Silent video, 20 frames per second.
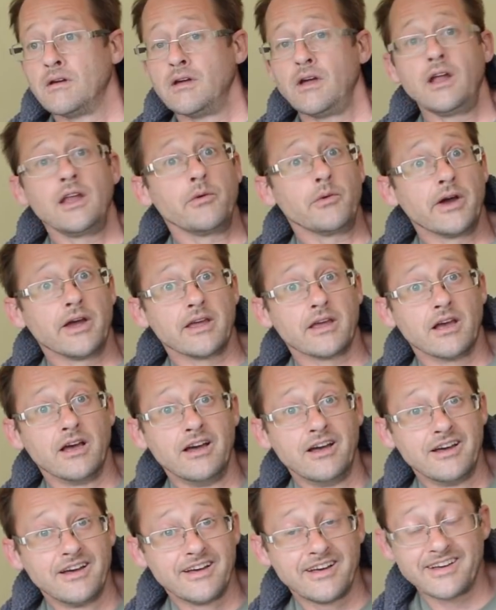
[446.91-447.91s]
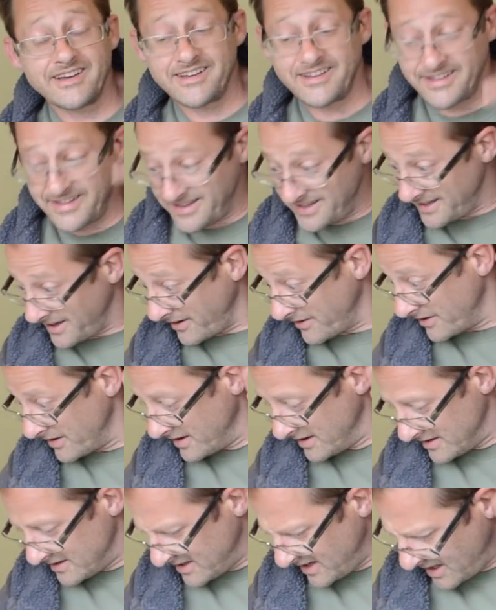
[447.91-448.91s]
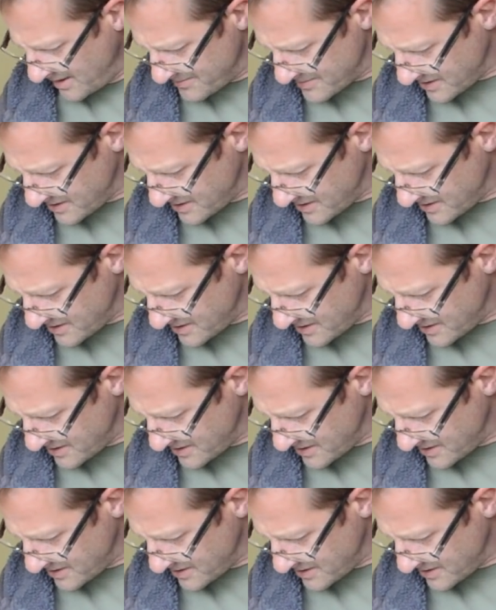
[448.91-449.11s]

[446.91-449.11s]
anyway, there you go. Yeah, my